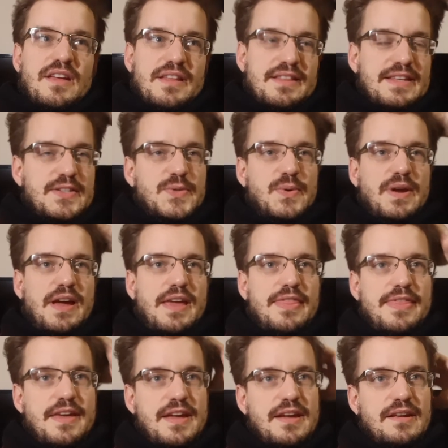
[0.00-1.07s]
That's what I
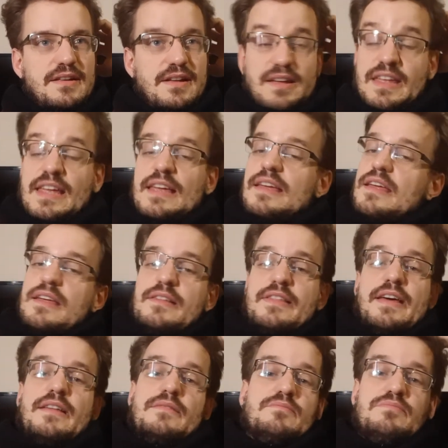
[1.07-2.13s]
think. Like he
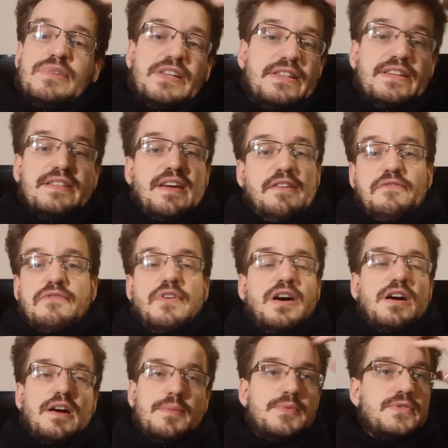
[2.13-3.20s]
did have
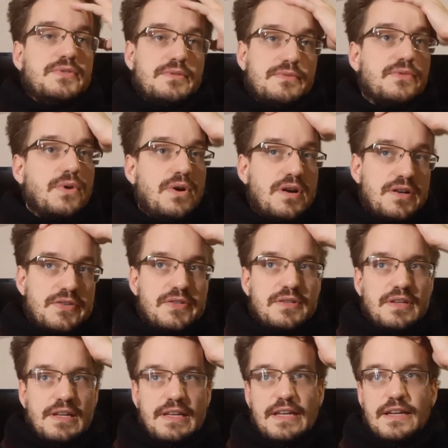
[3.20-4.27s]
fuck ups, of course
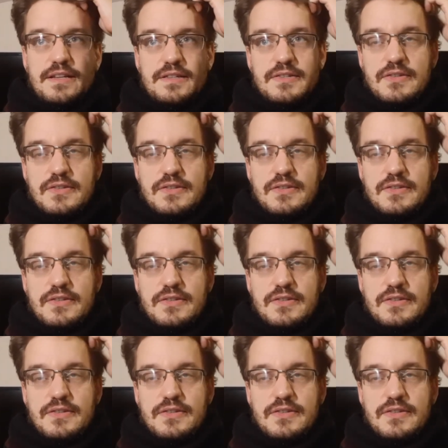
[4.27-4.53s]
he did.